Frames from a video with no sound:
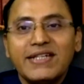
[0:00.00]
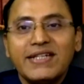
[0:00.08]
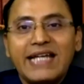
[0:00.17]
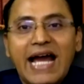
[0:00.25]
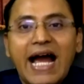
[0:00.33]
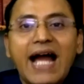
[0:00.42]

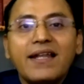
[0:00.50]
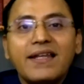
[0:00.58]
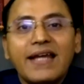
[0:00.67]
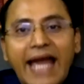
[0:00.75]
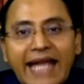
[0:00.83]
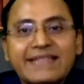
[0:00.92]
and
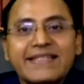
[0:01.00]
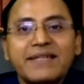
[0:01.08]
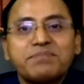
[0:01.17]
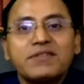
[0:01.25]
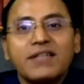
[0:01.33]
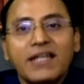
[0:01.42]
accept
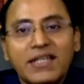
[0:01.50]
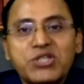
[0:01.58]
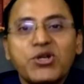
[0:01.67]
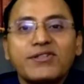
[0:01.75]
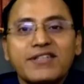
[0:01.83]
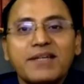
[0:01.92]
any
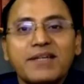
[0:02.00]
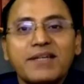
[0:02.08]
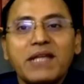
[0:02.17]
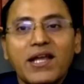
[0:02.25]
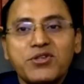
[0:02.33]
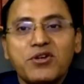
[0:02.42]
shortcoming on
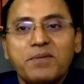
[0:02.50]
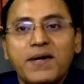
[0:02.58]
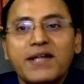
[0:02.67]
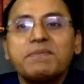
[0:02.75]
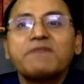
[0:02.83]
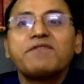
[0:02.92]
your part
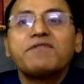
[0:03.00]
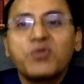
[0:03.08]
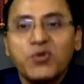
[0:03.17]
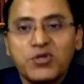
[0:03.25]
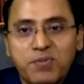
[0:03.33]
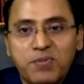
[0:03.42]
before court
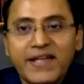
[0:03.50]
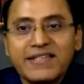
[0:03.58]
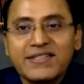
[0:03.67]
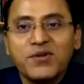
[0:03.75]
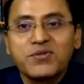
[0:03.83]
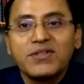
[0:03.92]
finds
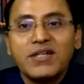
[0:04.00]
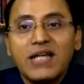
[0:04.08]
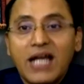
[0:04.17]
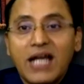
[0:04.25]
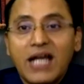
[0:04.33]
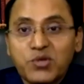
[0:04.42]
out.
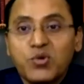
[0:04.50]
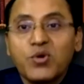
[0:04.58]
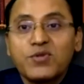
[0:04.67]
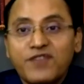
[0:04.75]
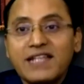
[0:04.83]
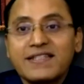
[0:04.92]
And court
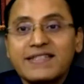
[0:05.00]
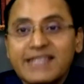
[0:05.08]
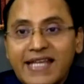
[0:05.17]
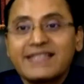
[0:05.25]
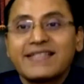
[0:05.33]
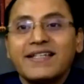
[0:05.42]
feels,
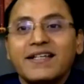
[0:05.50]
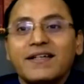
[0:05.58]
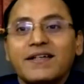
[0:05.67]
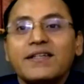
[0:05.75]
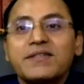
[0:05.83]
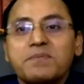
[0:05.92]
yes,
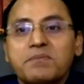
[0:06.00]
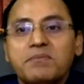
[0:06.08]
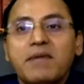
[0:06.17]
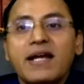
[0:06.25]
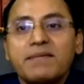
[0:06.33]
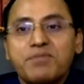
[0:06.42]
he's
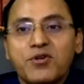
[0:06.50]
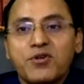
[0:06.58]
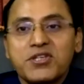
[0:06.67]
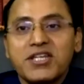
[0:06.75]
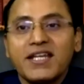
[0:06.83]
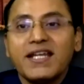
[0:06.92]
my
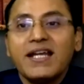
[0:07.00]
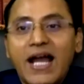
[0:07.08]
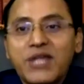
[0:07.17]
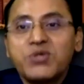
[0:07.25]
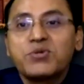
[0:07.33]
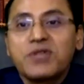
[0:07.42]
protege. I
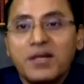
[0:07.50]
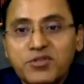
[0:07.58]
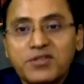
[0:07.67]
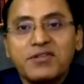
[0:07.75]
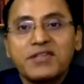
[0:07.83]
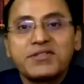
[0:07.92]
should come to
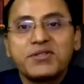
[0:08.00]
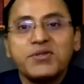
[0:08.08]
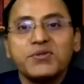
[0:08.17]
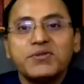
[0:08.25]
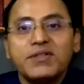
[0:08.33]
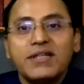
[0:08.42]
his rescue.
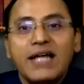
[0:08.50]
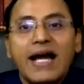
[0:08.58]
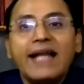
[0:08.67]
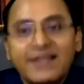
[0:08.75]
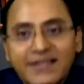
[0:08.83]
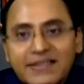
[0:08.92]
And
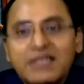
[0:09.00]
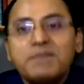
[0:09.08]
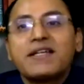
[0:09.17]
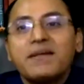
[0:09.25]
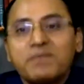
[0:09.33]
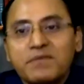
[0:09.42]
they
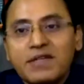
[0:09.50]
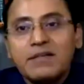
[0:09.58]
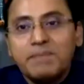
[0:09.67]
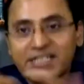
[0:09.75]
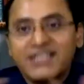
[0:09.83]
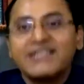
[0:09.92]
become
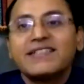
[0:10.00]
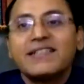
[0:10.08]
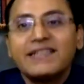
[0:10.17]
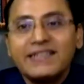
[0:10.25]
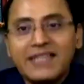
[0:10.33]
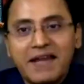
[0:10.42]
paternal
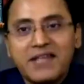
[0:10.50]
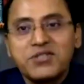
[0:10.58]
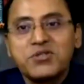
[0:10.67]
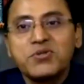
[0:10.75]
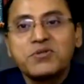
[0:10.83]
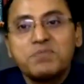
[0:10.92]
in their
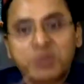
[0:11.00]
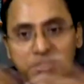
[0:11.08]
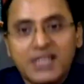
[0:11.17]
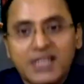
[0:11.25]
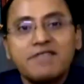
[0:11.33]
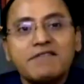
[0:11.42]
attitude,
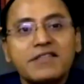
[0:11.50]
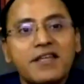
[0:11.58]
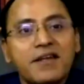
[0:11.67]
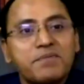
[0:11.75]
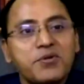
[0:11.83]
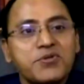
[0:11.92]
protective in their
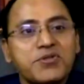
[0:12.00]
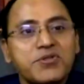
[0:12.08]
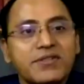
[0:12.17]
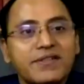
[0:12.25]
approach.